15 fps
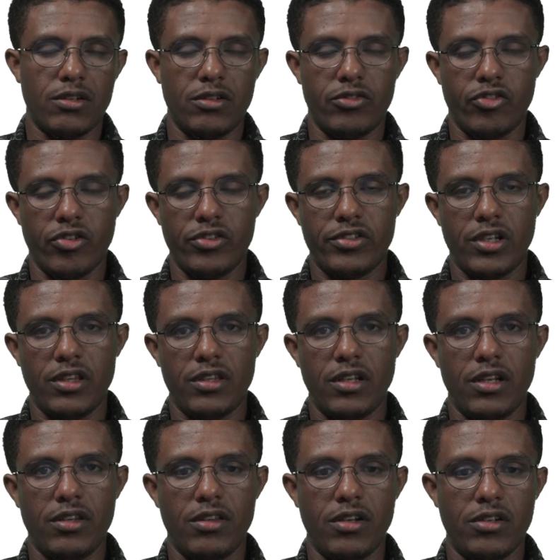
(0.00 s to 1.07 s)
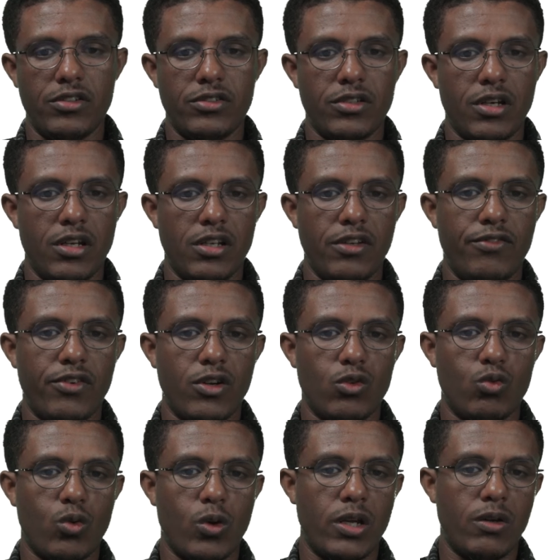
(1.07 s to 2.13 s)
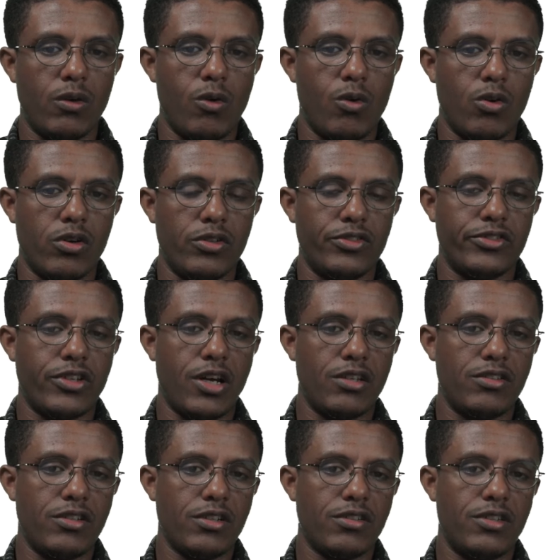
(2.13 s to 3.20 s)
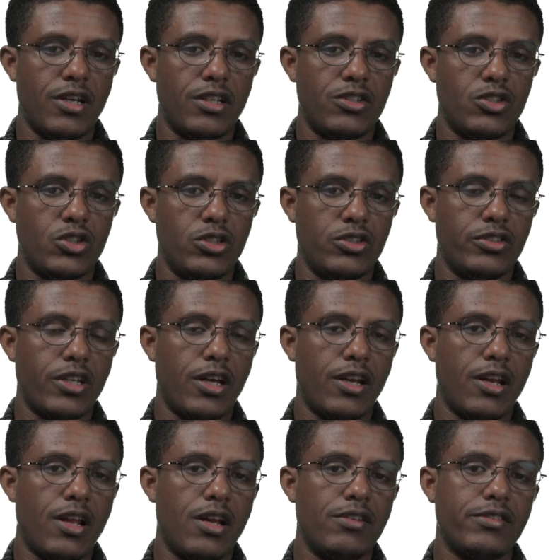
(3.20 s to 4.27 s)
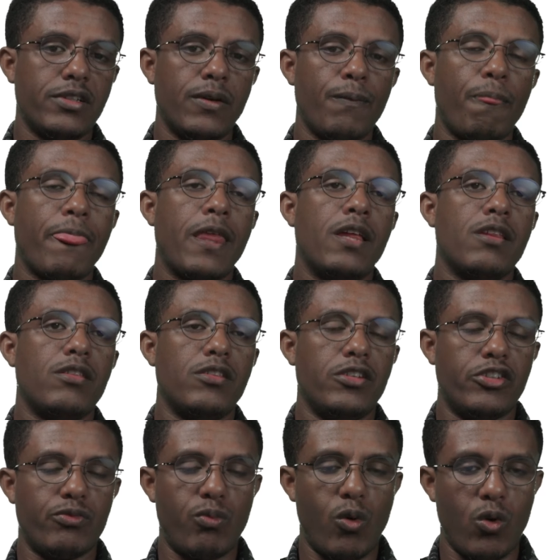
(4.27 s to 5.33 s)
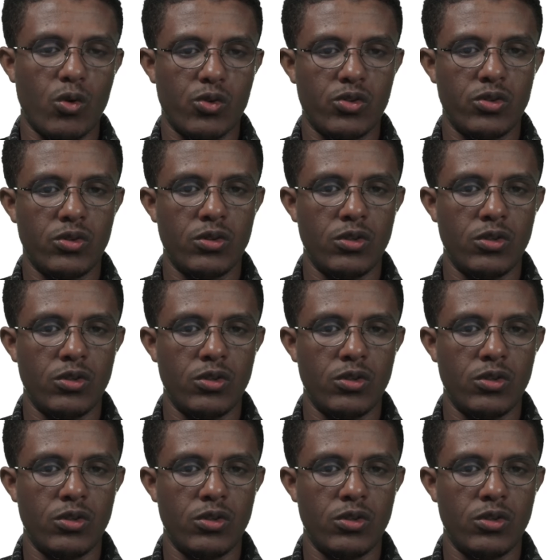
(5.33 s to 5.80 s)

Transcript: recently there is a different way or the statistics that just analyze the sport.